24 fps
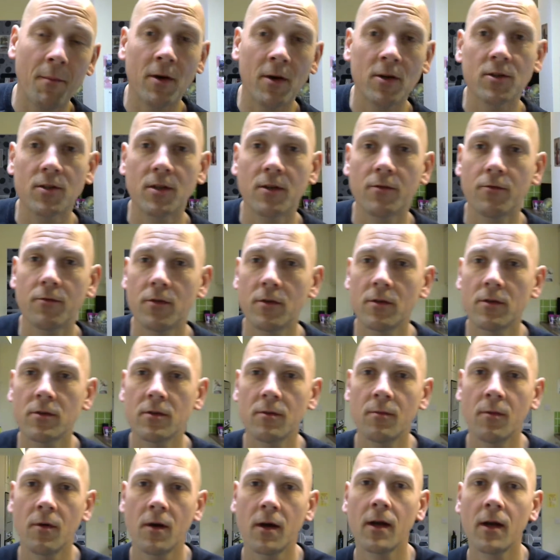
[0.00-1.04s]
different to
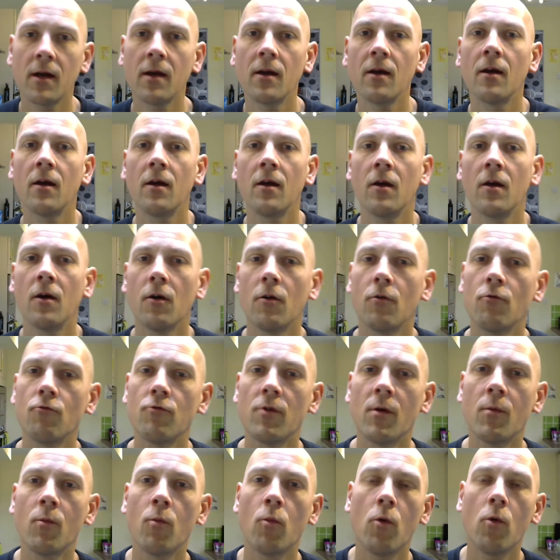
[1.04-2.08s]
my
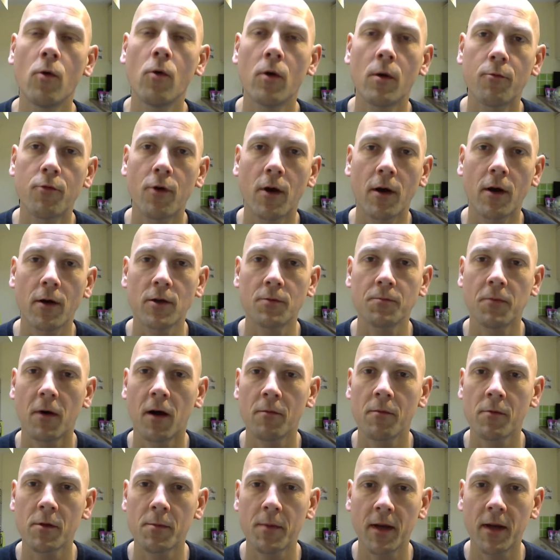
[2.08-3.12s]
run walk approach, but I'm
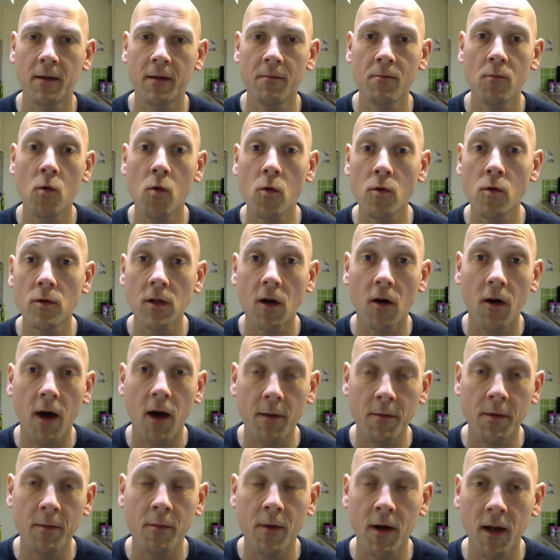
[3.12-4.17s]
spending more time
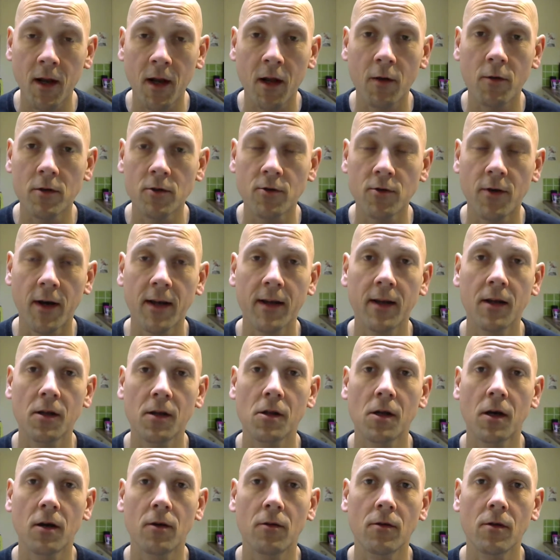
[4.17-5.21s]
in my lower training
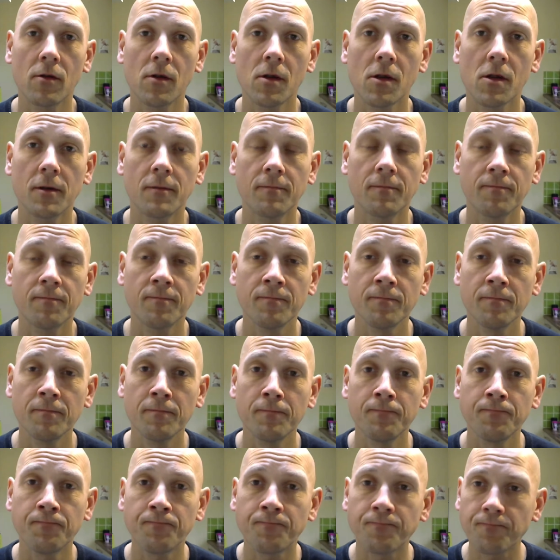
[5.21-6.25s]
zones.
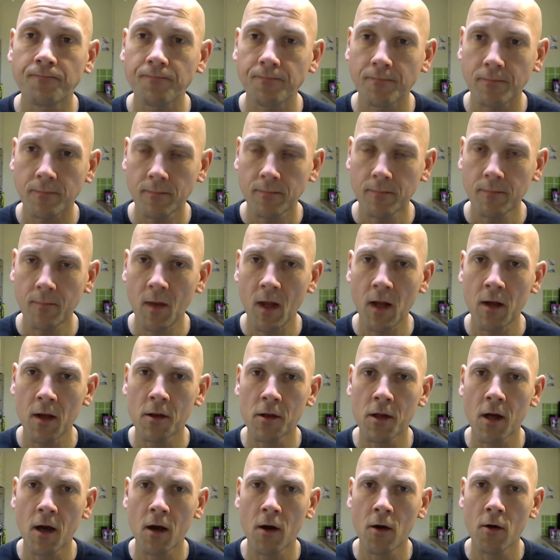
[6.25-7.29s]

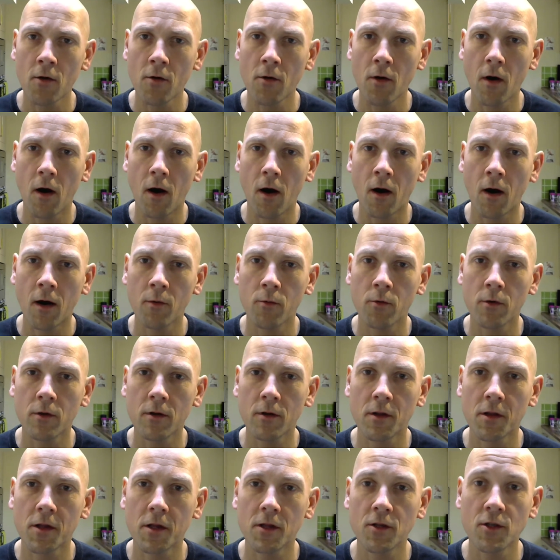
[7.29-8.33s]
So I would
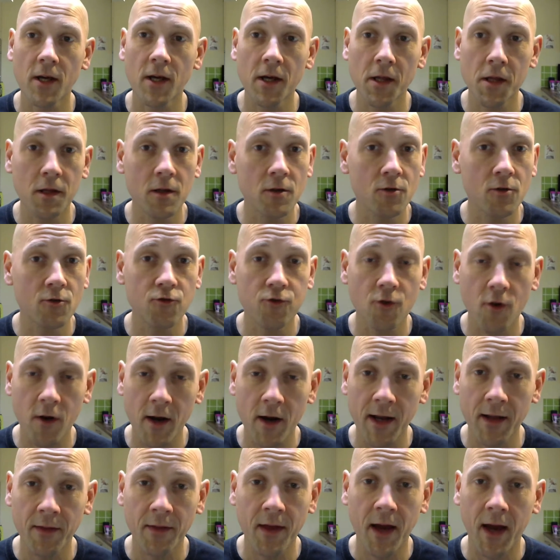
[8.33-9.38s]
suggest
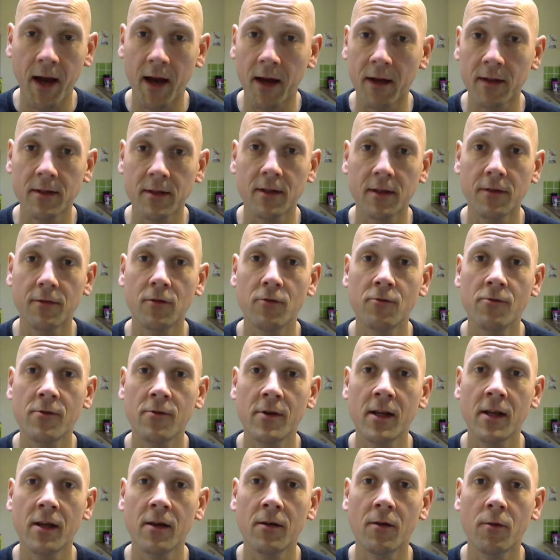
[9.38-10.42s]
trying that. If you
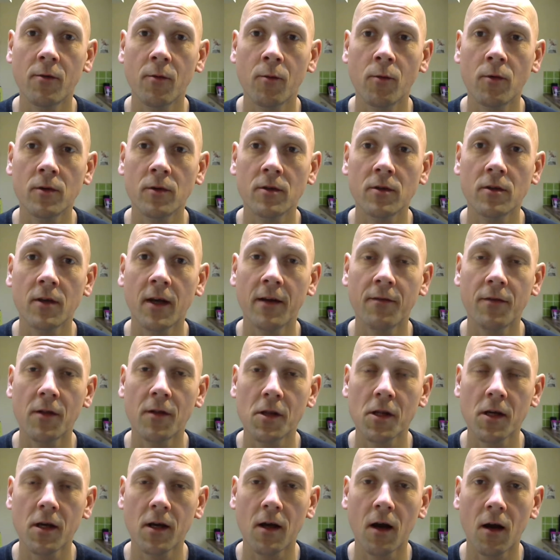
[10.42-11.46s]
really want to give this a
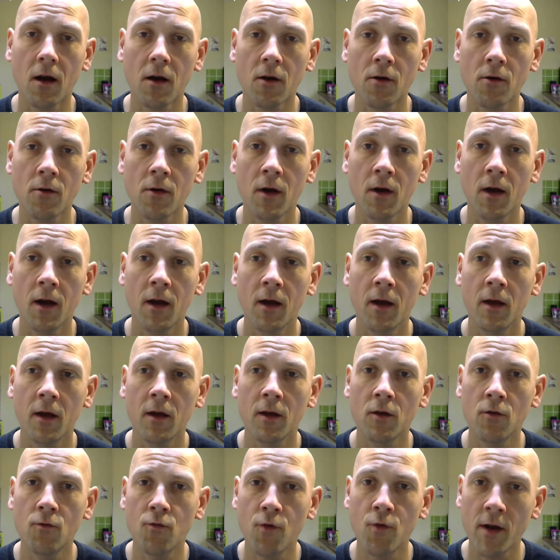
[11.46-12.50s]
go,
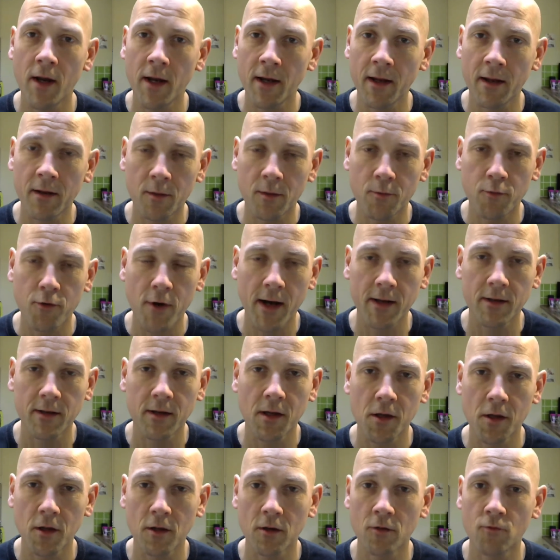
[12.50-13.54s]
you really need to practice
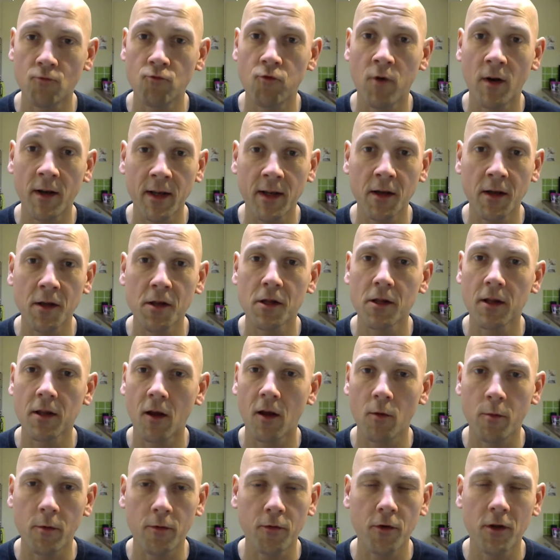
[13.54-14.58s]
at running slow.
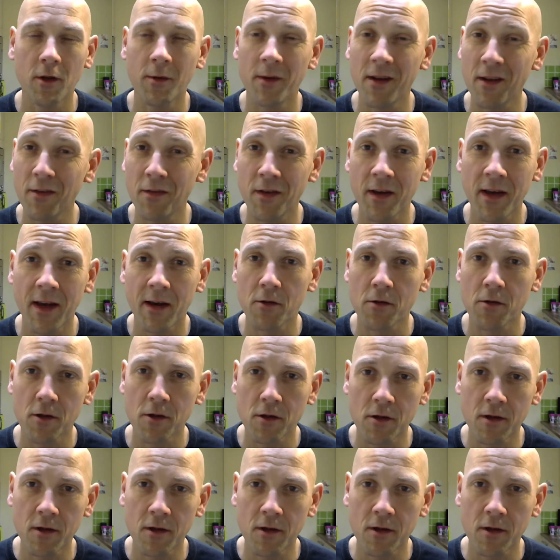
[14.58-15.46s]
Before you do anything else, just